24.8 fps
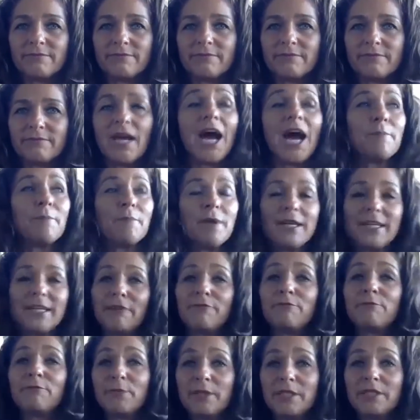I might
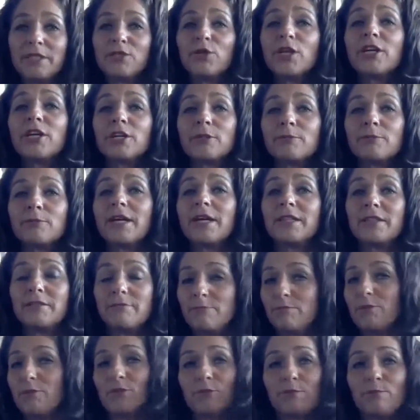have been triggered by
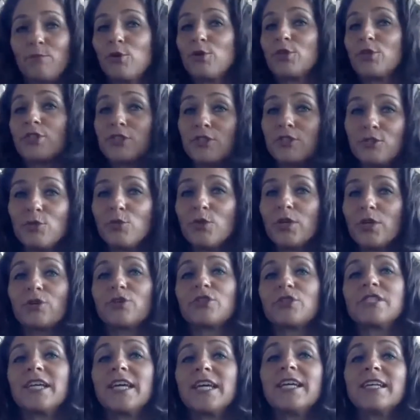the person doing or
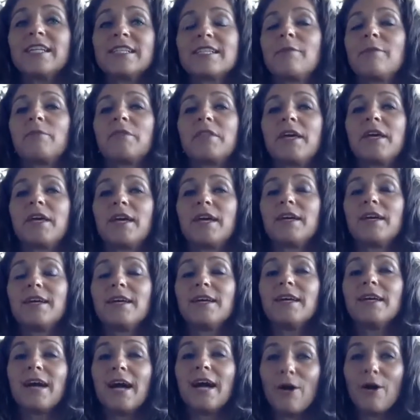saying something.
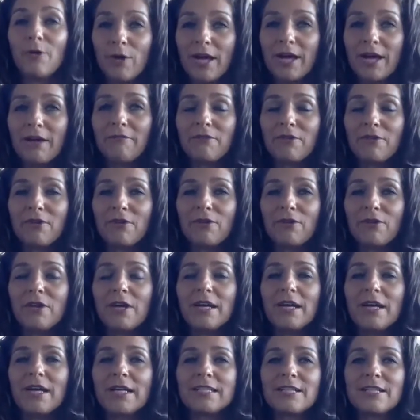However,
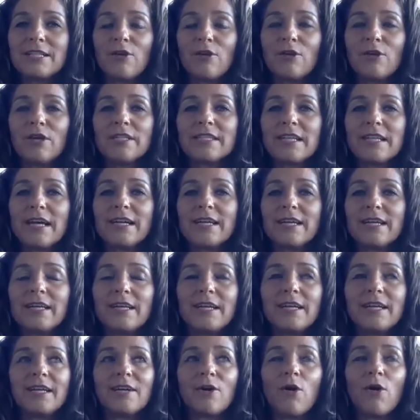as long as I
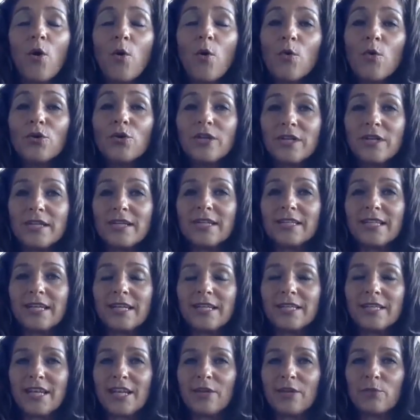own it
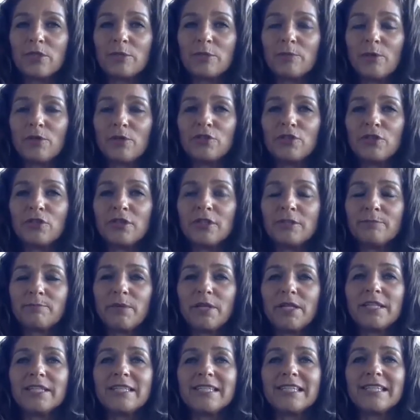and take
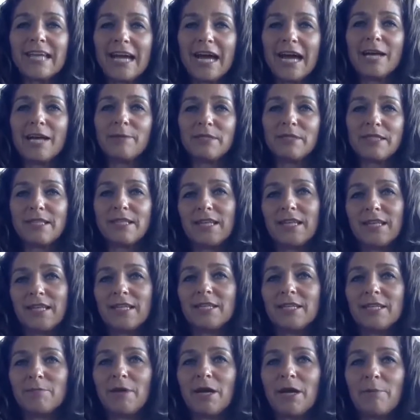responsibility, I'm staying
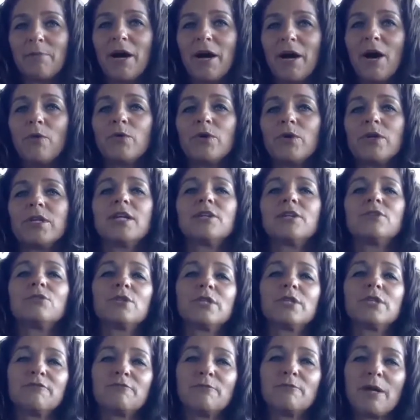in my power, and I
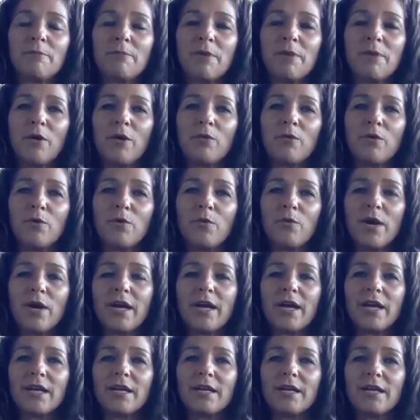don't give my power away.